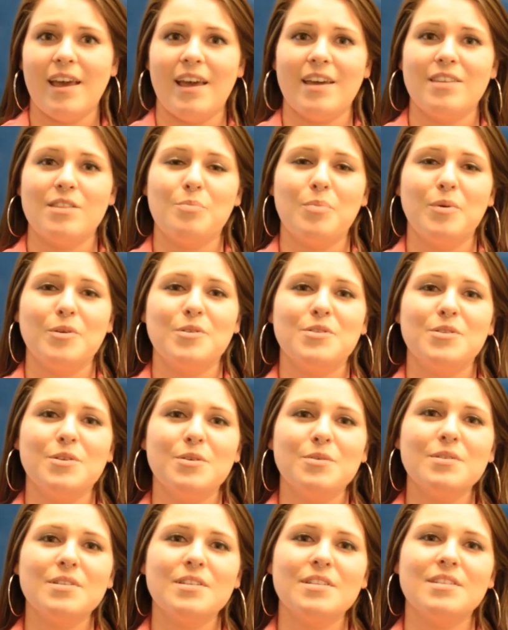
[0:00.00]
and the
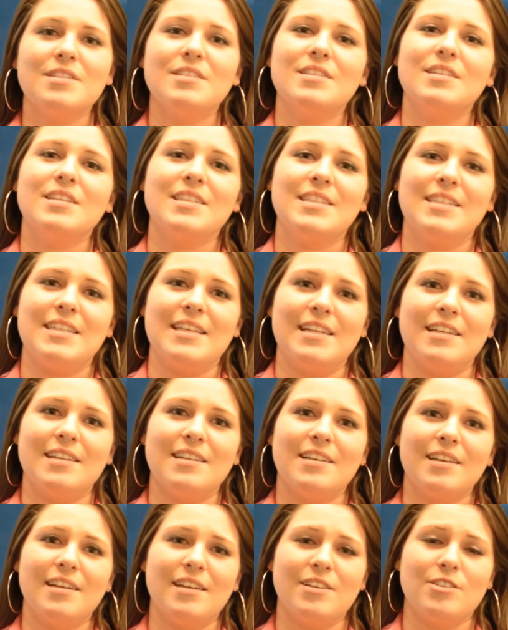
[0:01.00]
pursuit to
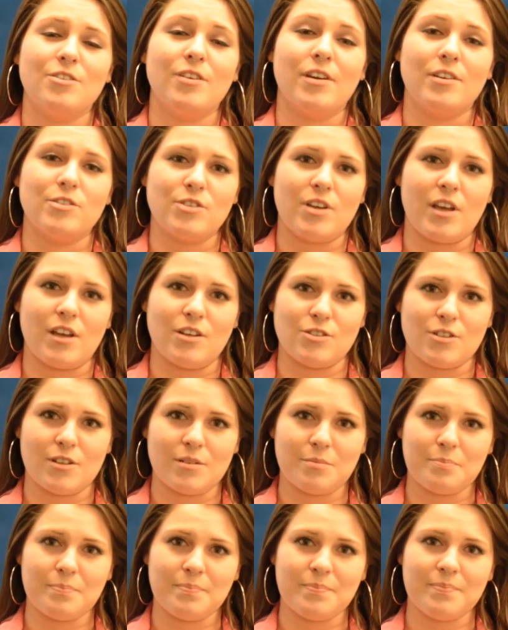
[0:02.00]
succeed in your
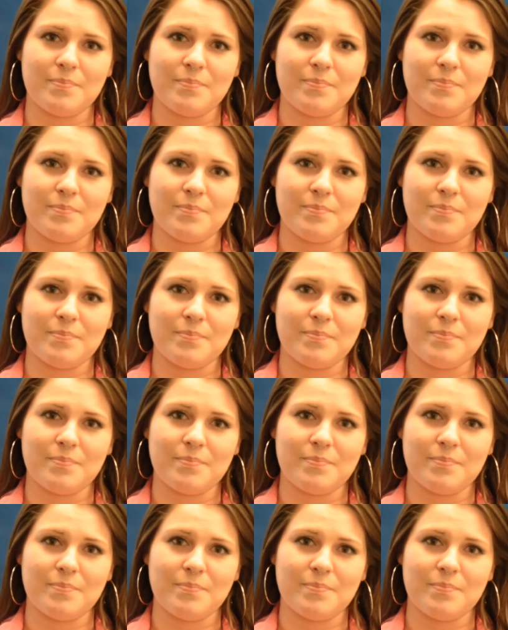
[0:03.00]
education.